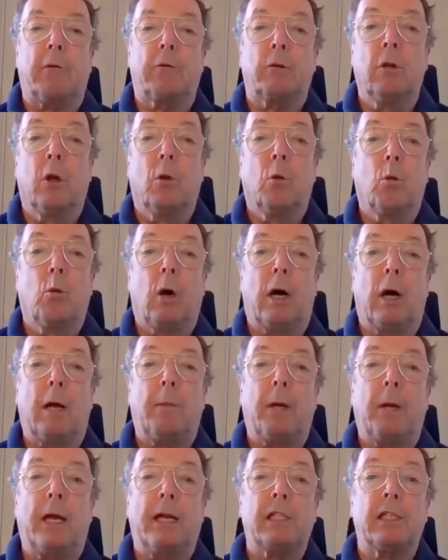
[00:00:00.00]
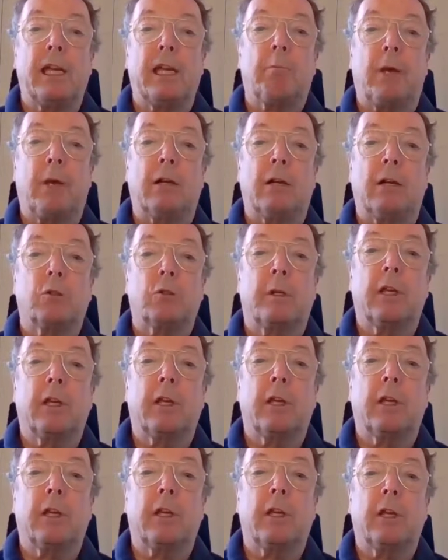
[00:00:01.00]
Why pay £10 when you can get the
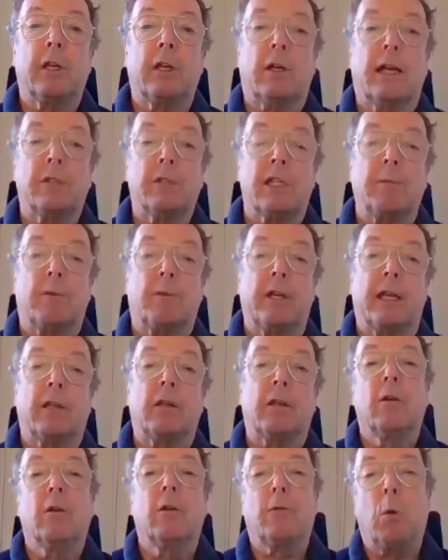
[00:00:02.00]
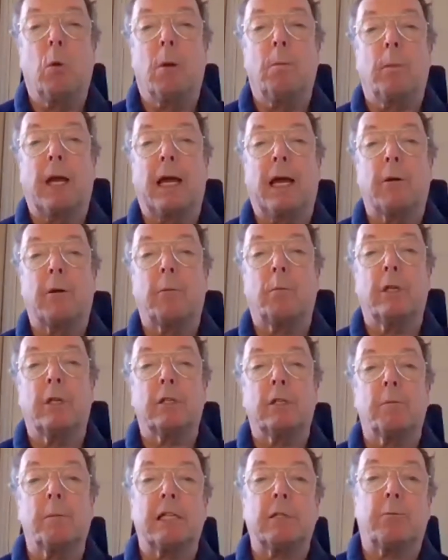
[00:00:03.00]
same thing for £1, but it's
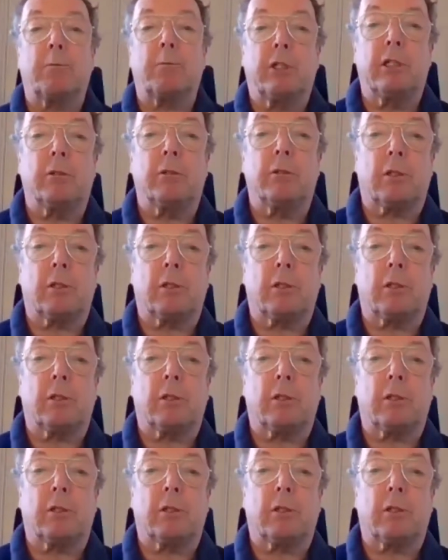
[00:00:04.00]
mass-produced?